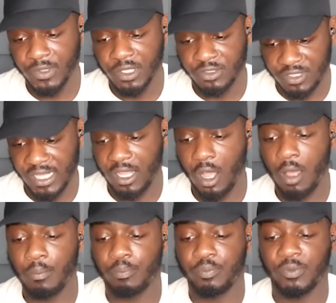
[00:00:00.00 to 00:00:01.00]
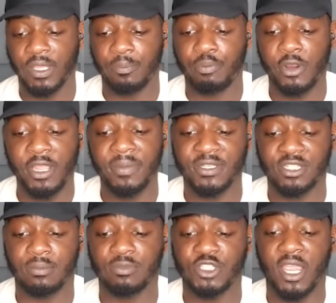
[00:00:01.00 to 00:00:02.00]
So they can't, it prohibits
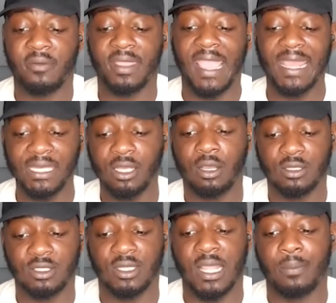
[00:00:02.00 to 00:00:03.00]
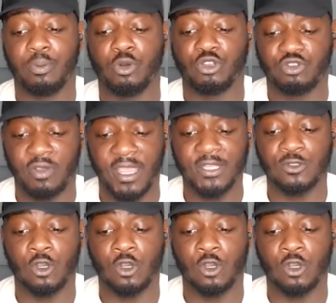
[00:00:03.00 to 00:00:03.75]
them sharing any content that portrays